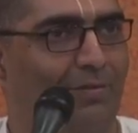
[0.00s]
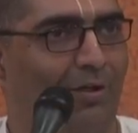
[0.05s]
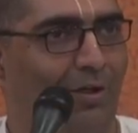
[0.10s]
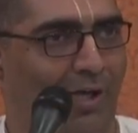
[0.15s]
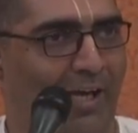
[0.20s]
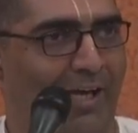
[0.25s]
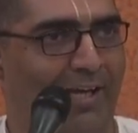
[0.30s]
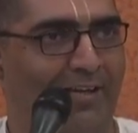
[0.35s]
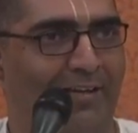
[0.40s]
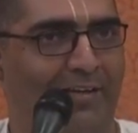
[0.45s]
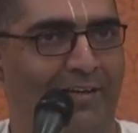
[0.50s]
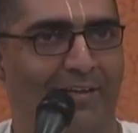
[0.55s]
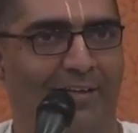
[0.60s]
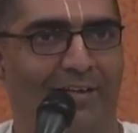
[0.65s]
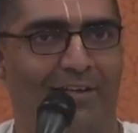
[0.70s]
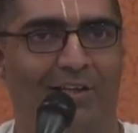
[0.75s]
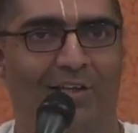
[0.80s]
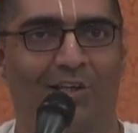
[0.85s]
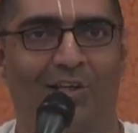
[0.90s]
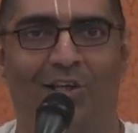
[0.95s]
Okay?
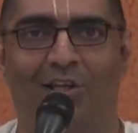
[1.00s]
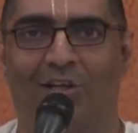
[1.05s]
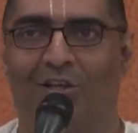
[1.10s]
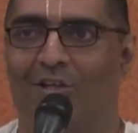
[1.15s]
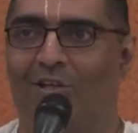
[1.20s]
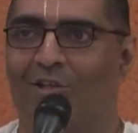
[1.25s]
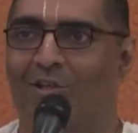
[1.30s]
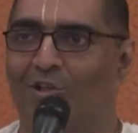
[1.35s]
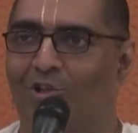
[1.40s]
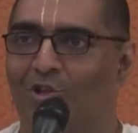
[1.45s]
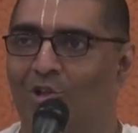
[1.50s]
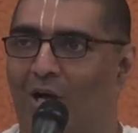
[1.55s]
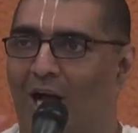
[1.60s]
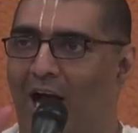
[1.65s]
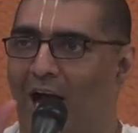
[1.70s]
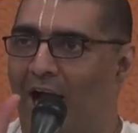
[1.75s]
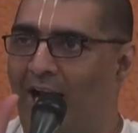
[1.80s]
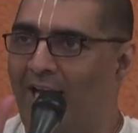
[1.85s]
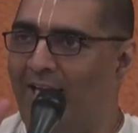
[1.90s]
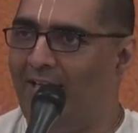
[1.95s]
So
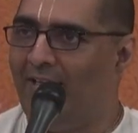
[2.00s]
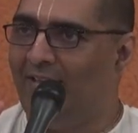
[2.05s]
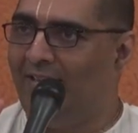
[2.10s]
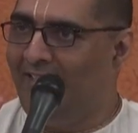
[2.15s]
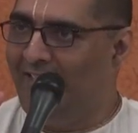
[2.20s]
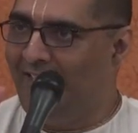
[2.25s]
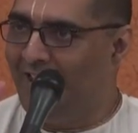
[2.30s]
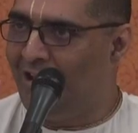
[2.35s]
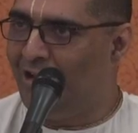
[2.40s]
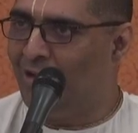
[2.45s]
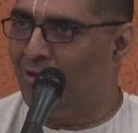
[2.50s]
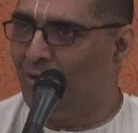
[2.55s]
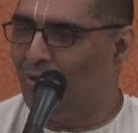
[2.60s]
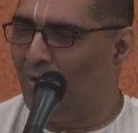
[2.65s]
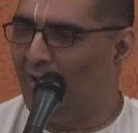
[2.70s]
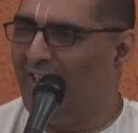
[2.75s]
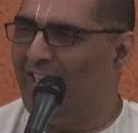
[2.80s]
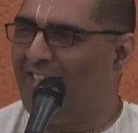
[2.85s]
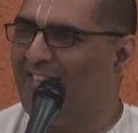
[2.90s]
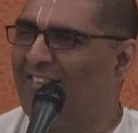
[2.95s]
EQ
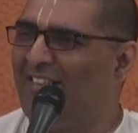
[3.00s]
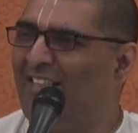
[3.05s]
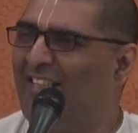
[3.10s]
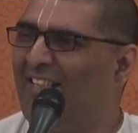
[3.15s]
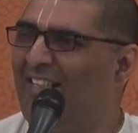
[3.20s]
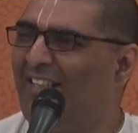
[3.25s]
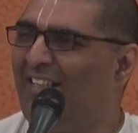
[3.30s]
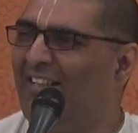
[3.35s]
is a